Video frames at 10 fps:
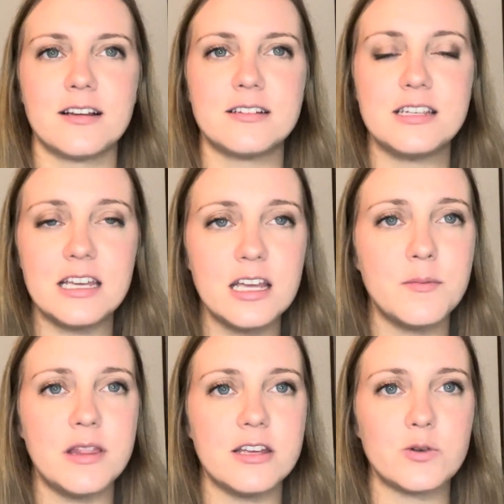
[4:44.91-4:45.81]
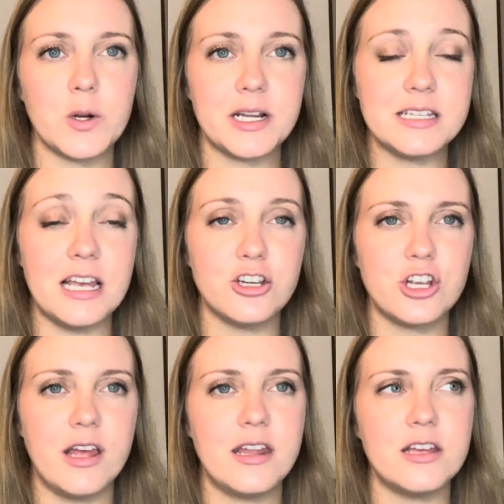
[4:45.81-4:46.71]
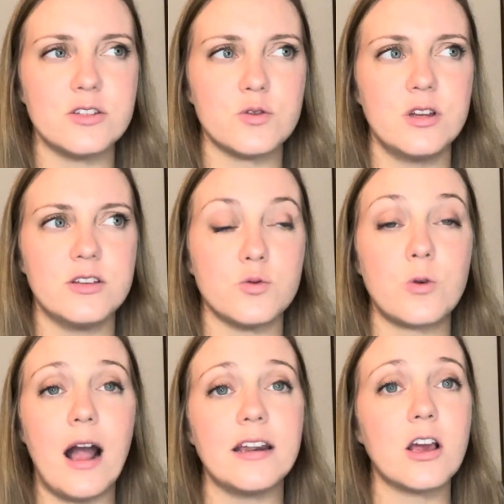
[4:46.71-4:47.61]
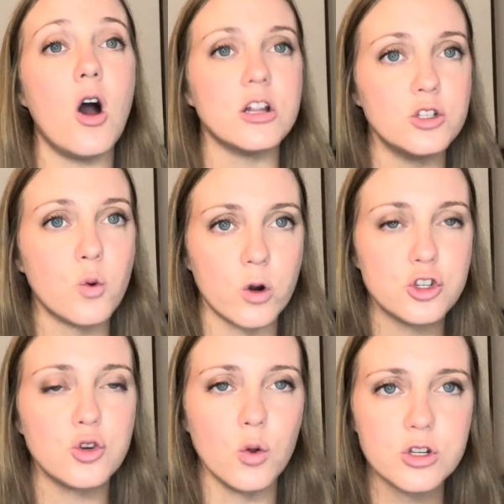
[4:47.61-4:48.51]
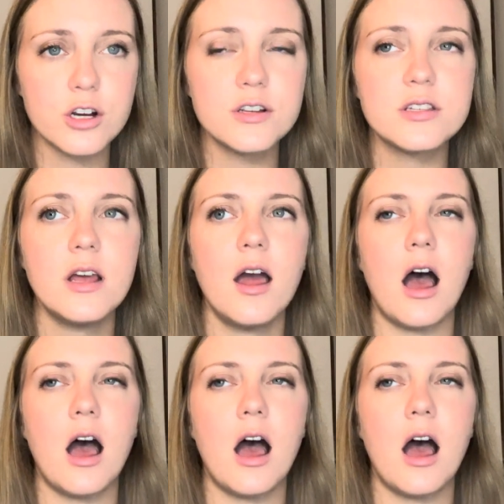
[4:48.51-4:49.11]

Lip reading: team and this organization is riding on your shoulders.